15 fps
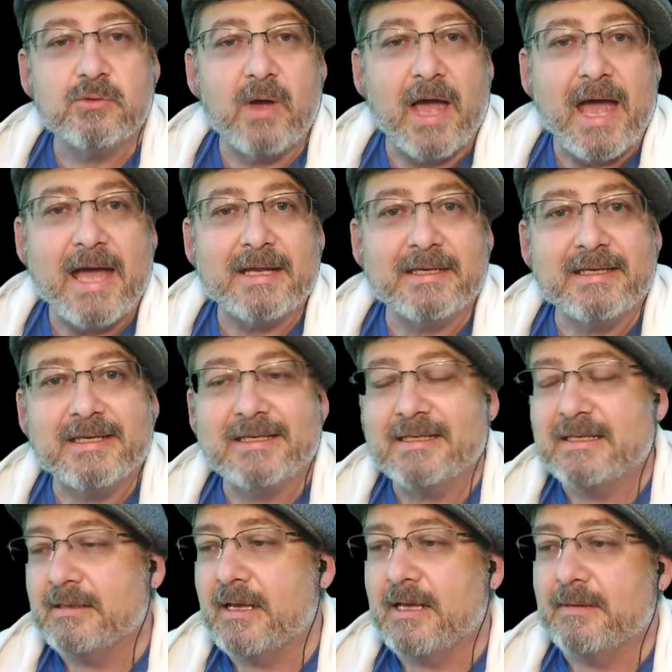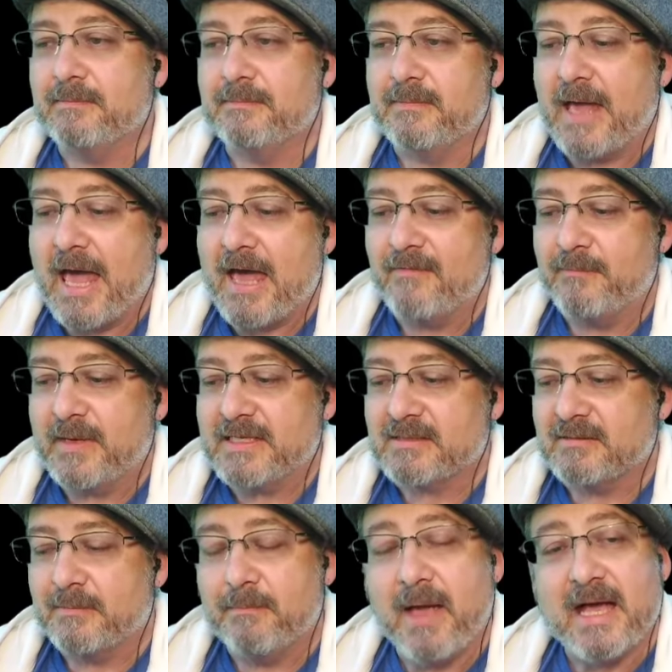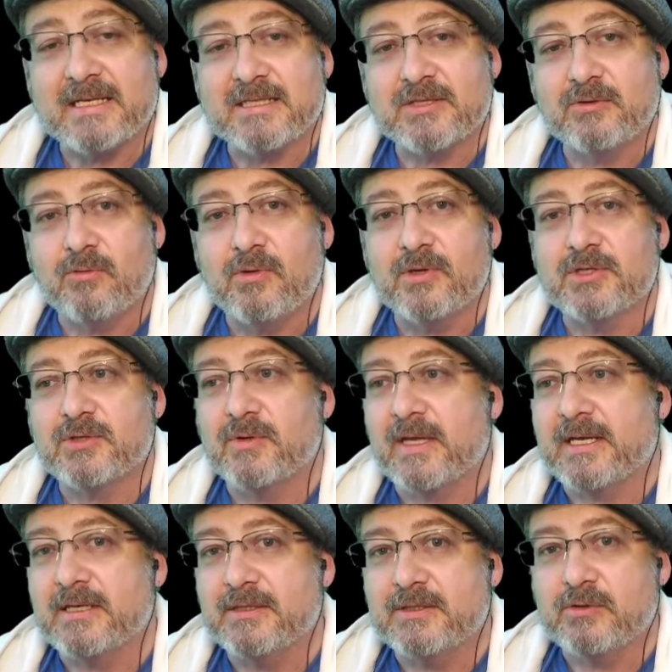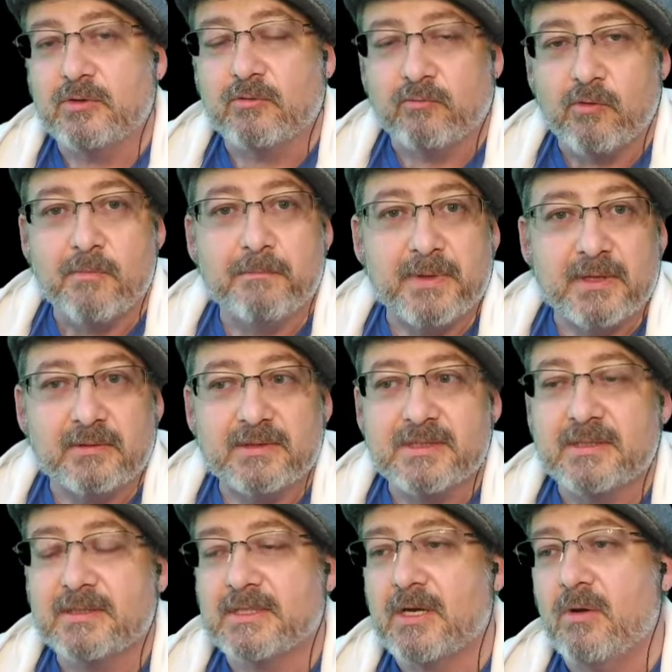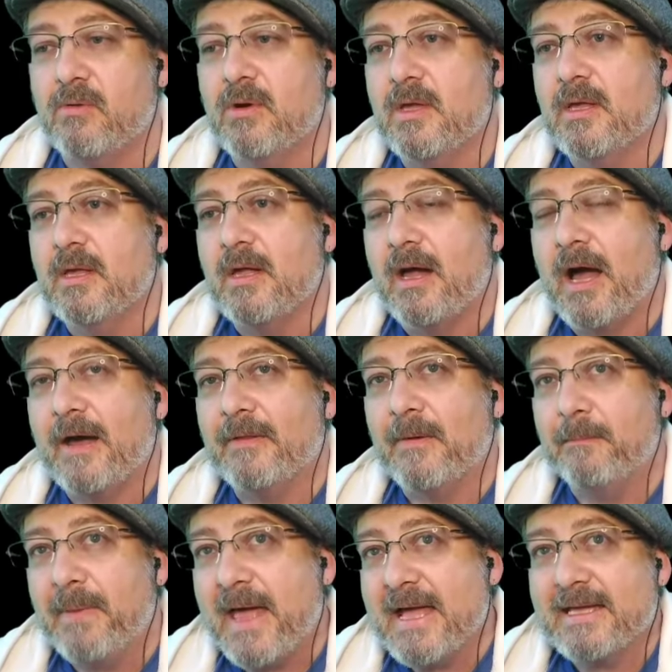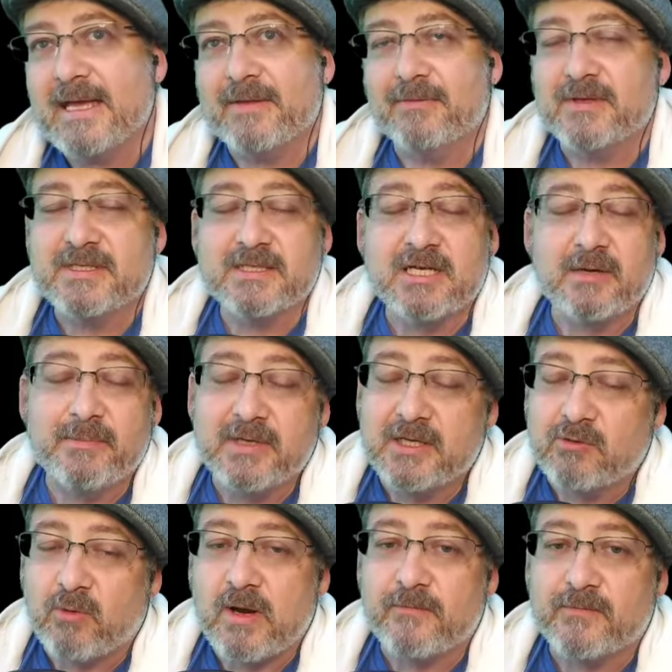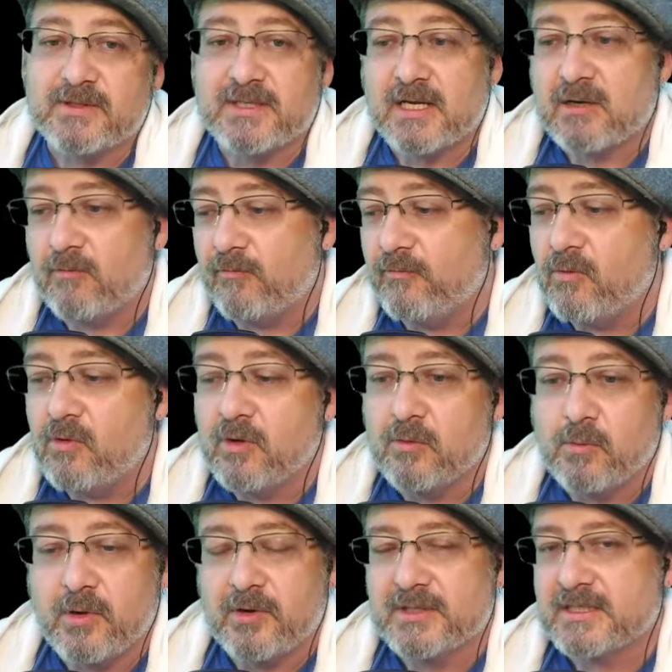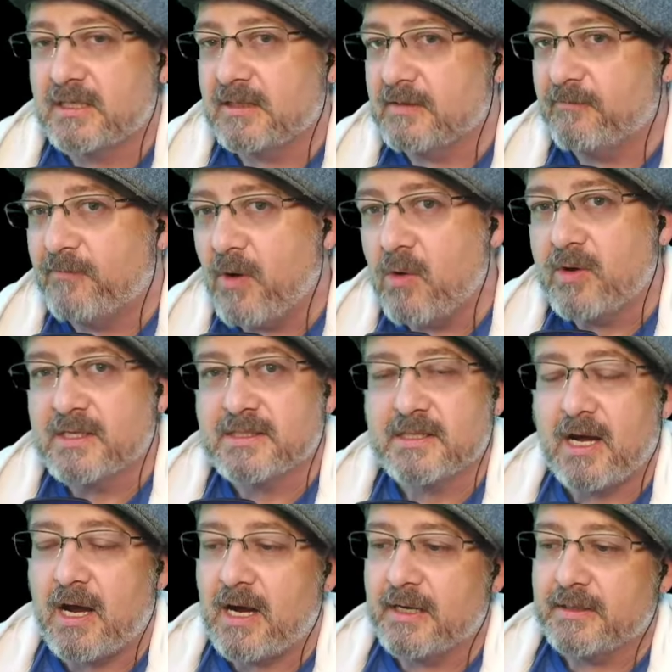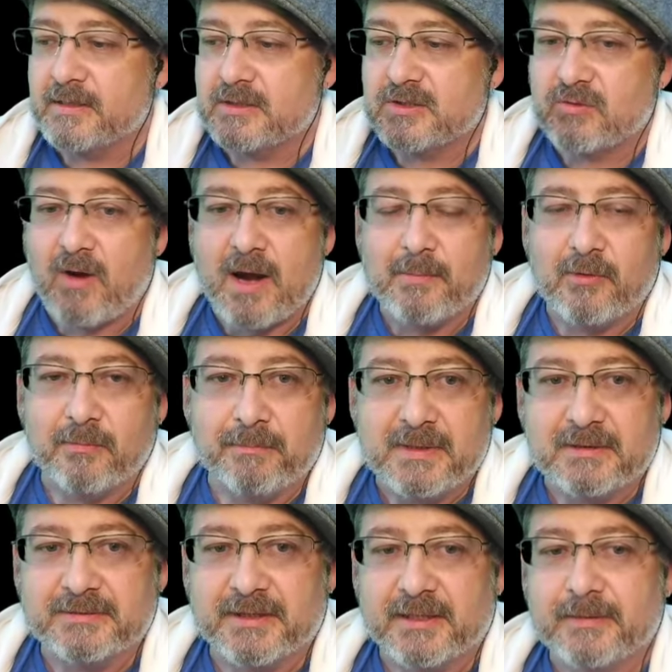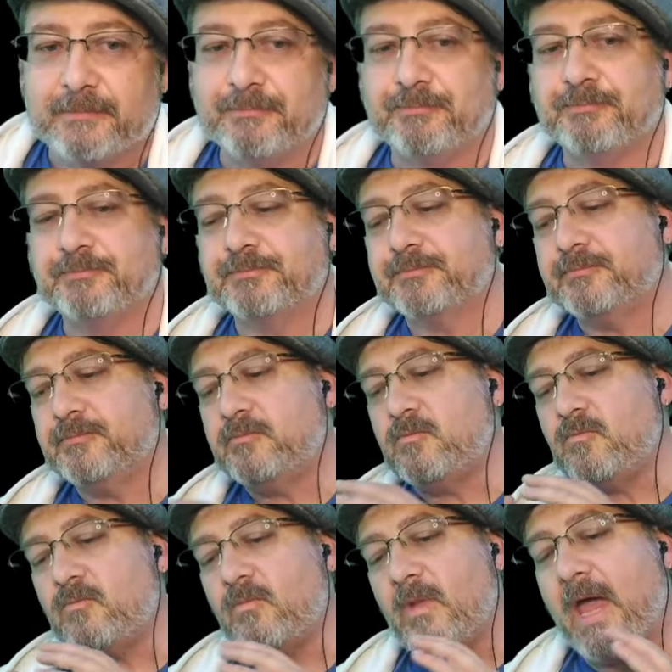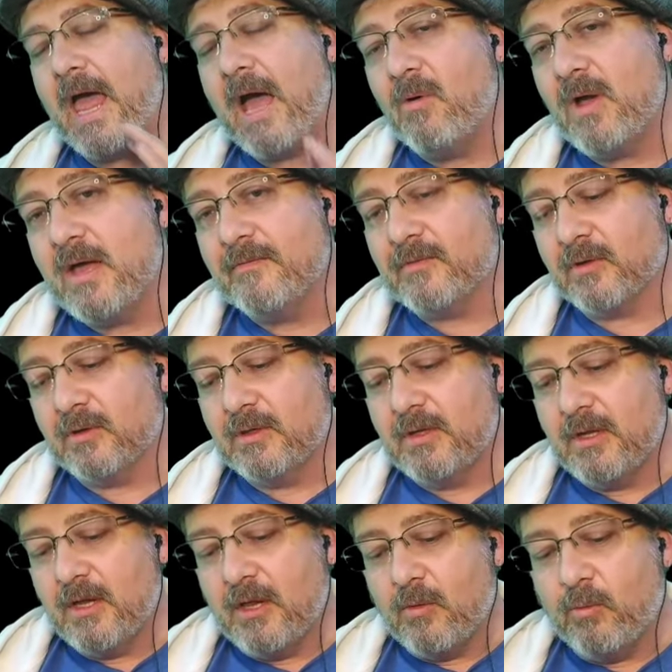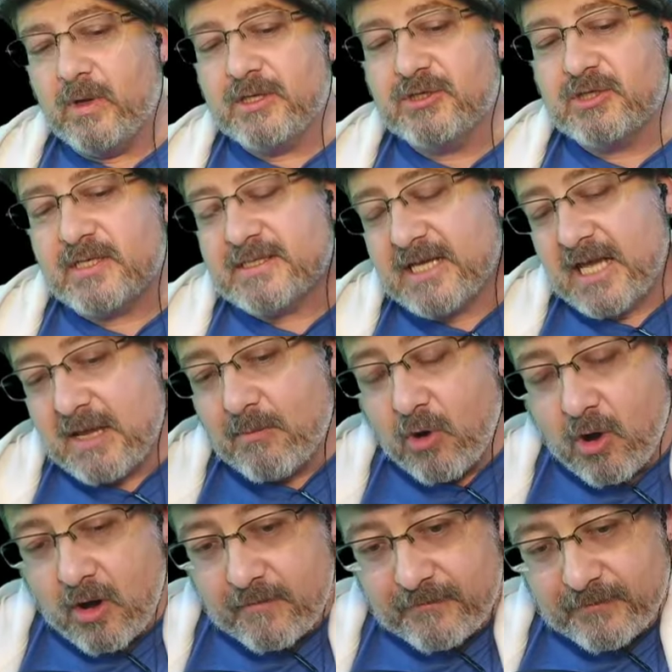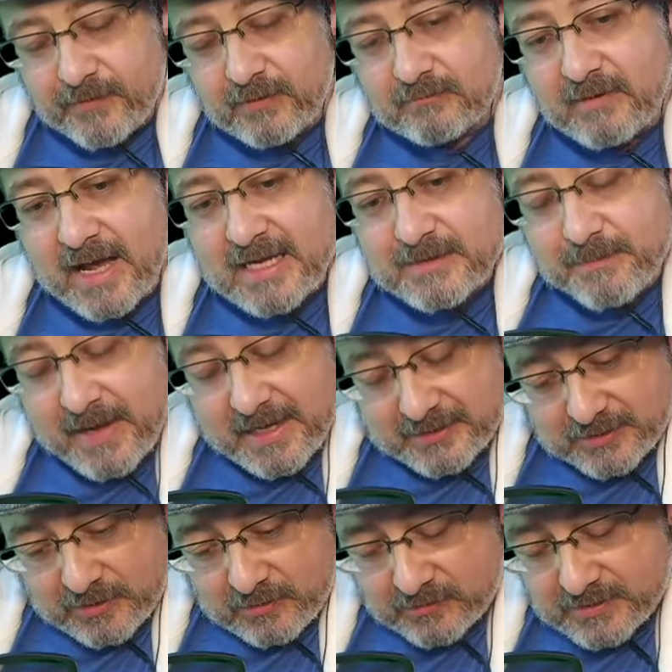to add in and have basically mass storage so they can do group builds. So on the back end, this is going to be great for Cycle 4, where it's going to focus on tribal building. However, we just came off the last patch